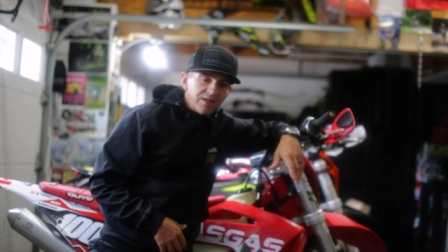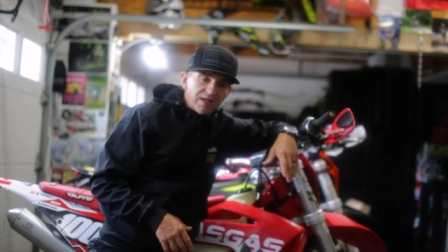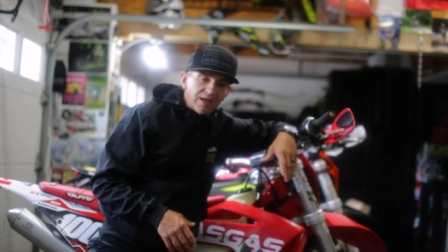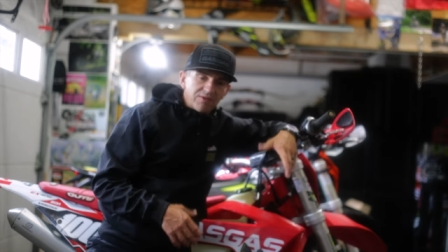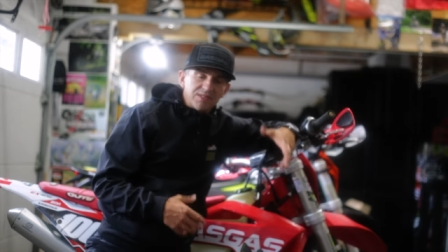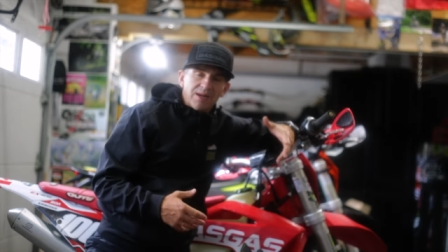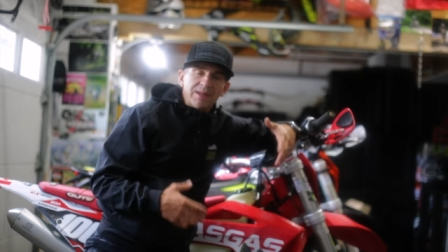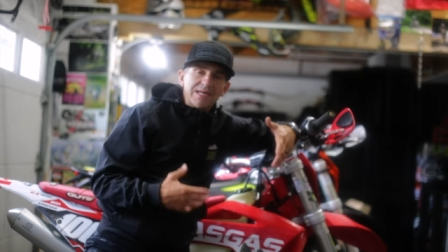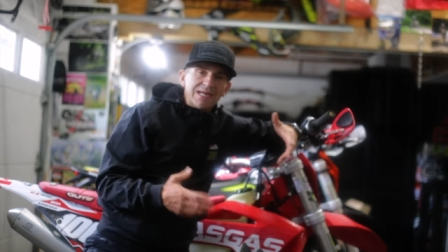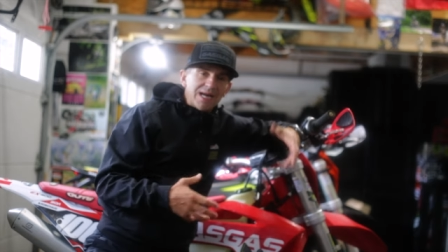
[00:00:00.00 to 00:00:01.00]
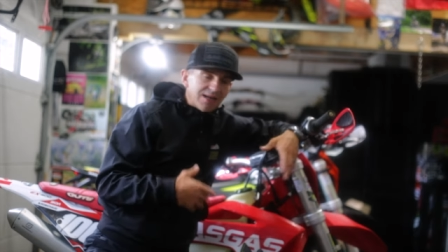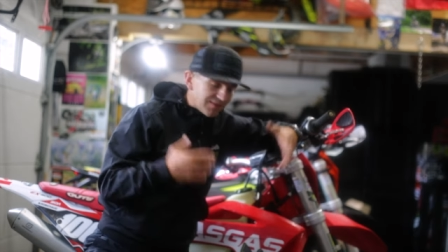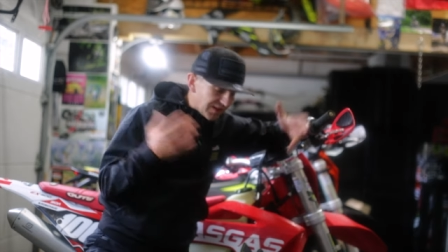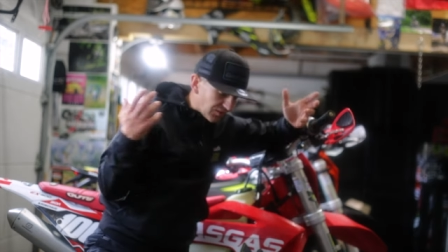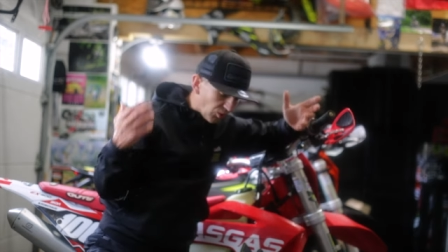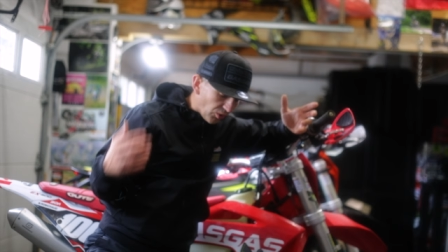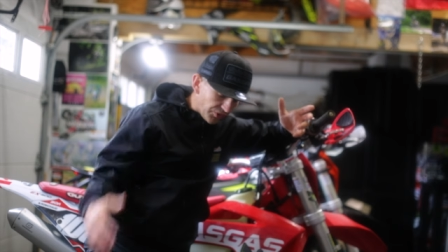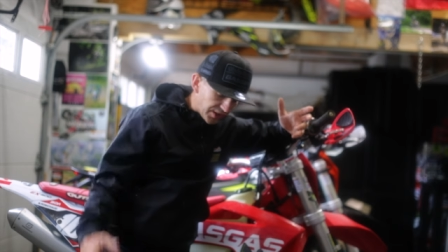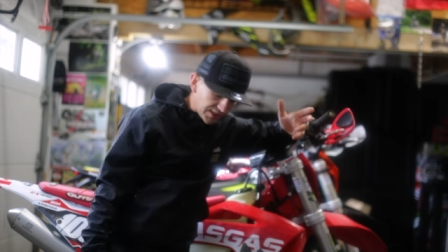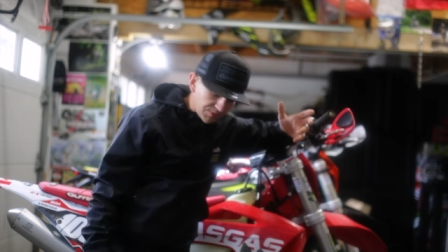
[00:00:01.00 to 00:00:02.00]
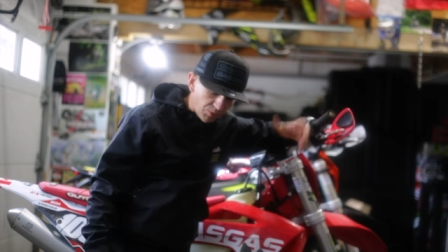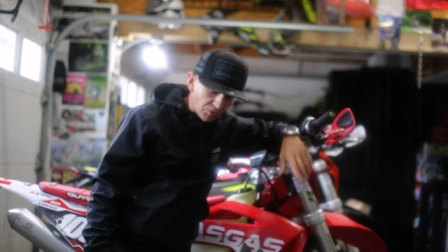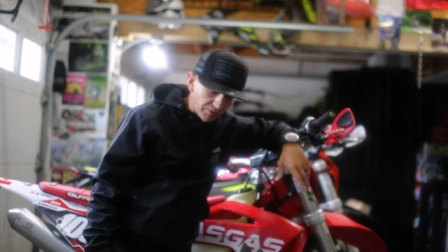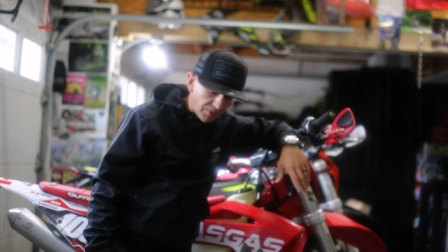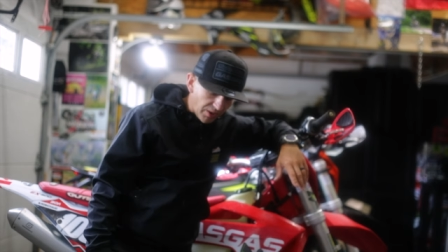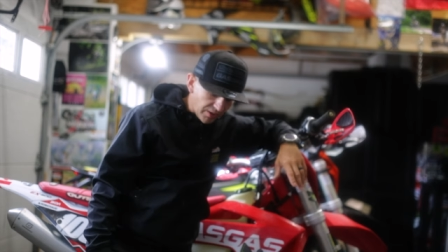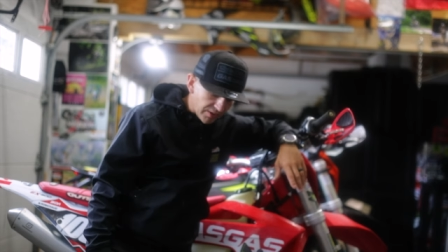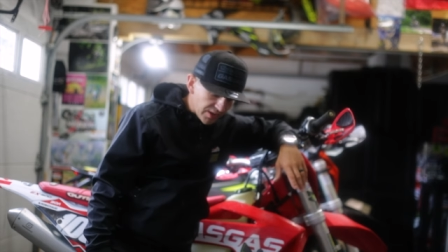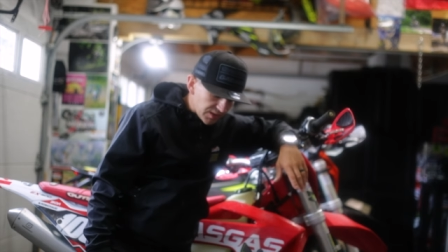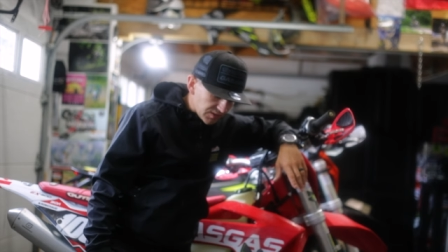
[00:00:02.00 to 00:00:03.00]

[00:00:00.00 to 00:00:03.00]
every time I need anything, the whole thing gets pulled apart.